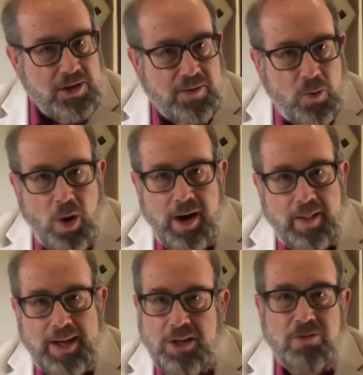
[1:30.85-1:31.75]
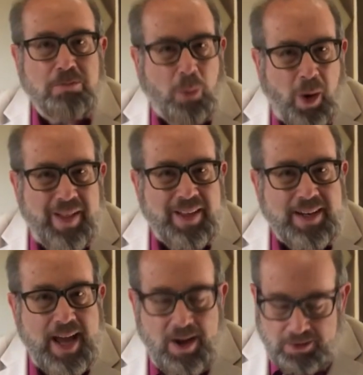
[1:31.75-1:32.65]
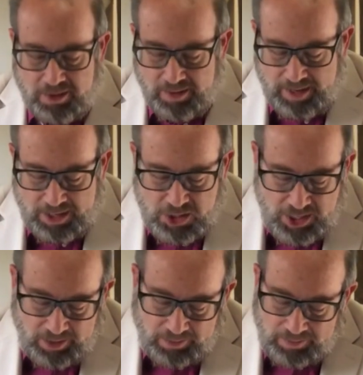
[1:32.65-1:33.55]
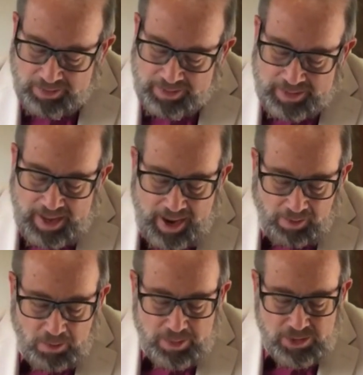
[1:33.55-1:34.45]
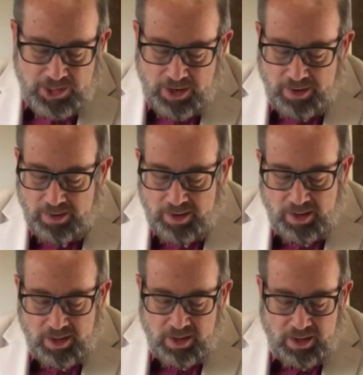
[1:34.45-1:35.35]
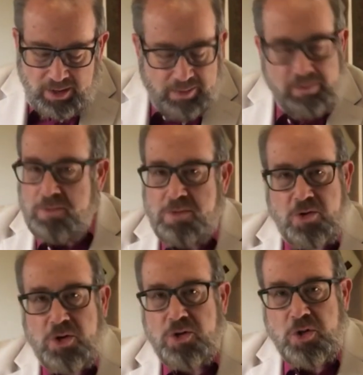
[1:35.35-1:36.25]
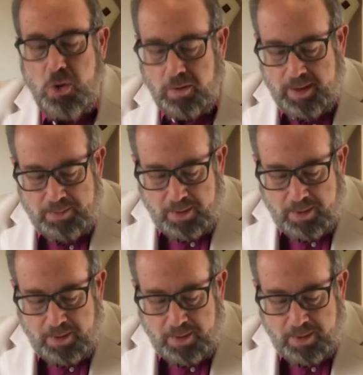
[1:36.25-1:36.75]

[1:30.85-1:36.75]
If you want to just boil it down to the nutshell elements here, there's just two of them.